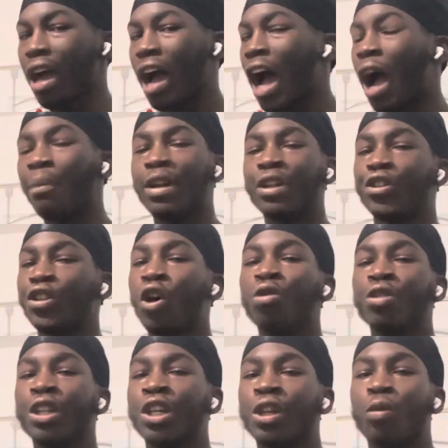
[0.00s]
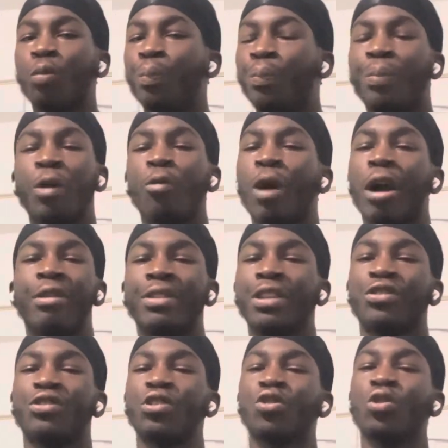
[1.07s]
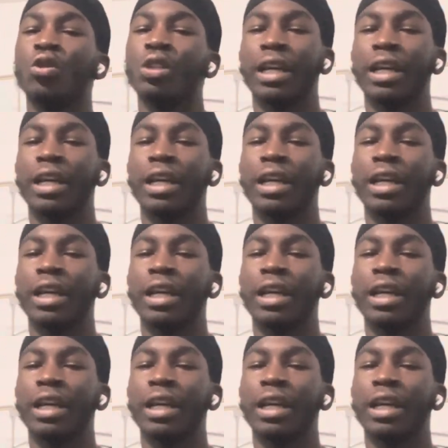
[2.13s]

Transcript: I'm literally only gonna be wearing this to school.